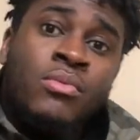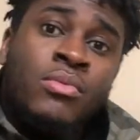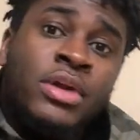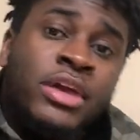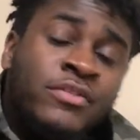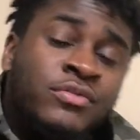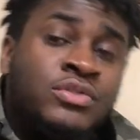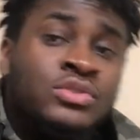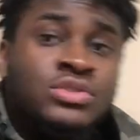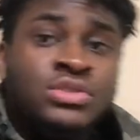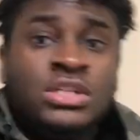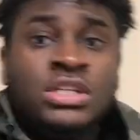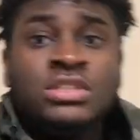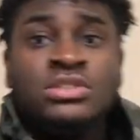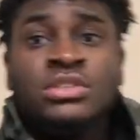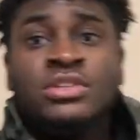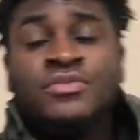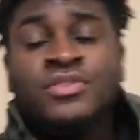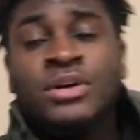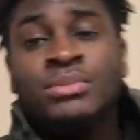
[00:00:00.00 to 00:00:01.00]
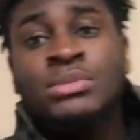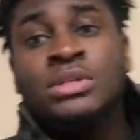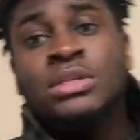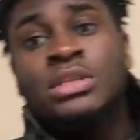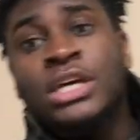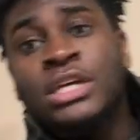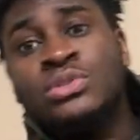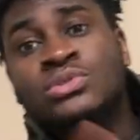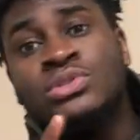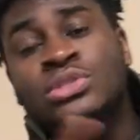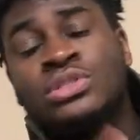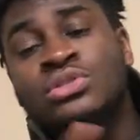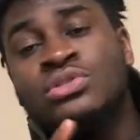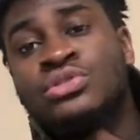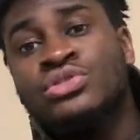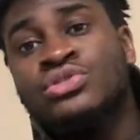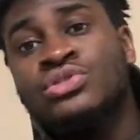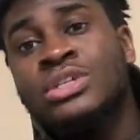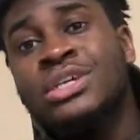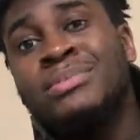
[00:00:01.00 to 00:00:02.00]
If you're new to the LT family, like you see on the
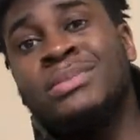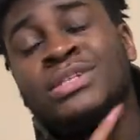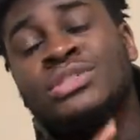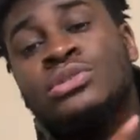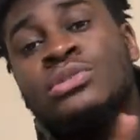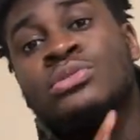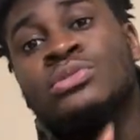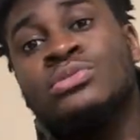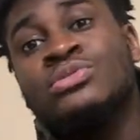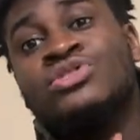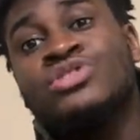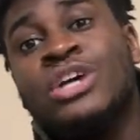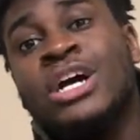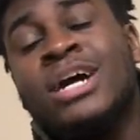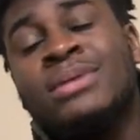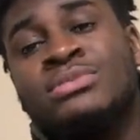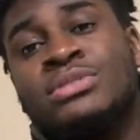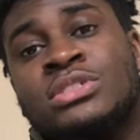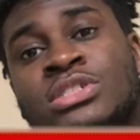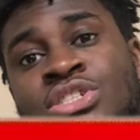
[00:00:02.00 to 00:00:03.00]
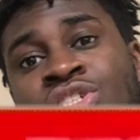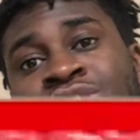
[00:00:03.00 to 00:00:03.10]
screen, make sure you subscribe to the